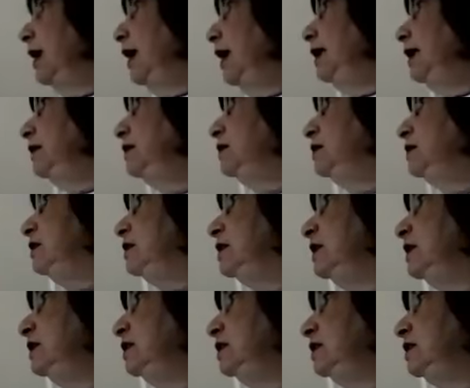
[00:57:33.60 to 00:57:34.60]
And
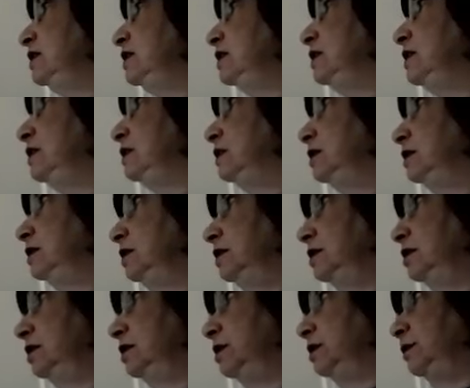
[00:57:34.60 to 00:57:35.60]
since
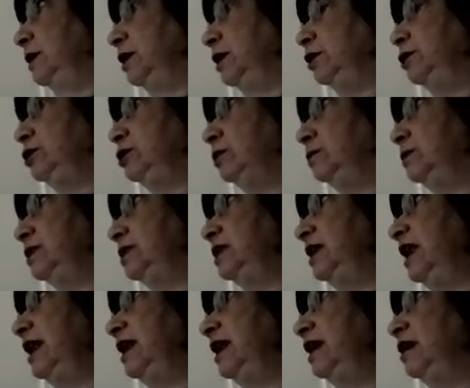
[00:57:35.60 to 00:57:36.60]
the middle term is
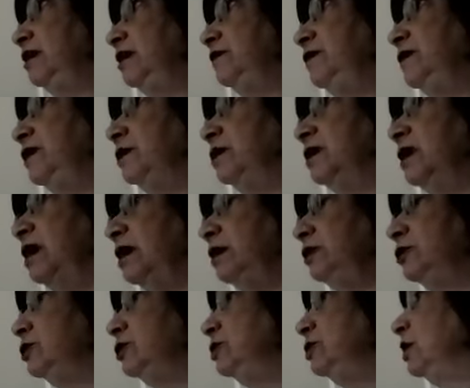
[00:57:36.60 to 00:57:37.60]
negative, the
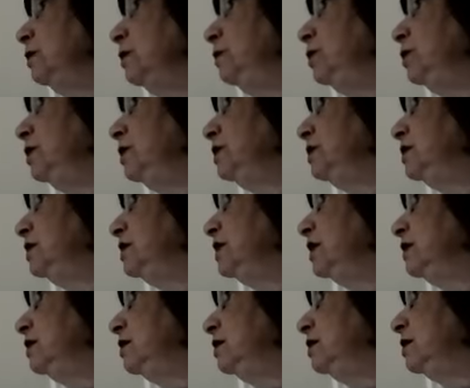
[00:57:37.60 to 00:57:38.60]
larger number, the
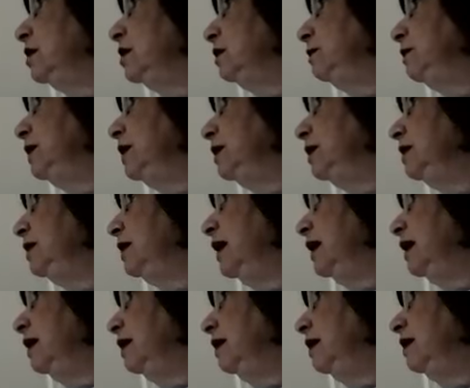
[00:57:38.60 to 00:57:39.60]
6 is going to be the
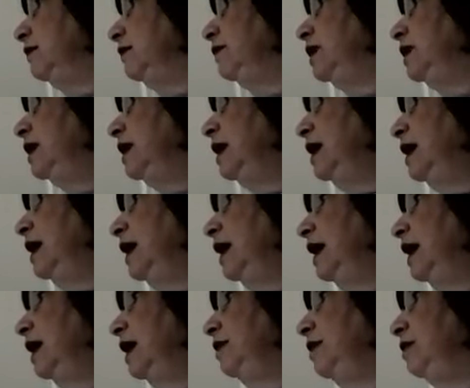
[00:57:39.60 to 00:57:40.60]
negative,
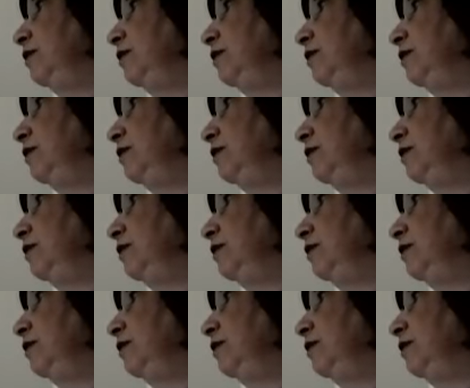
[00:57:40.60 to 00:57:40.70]
and the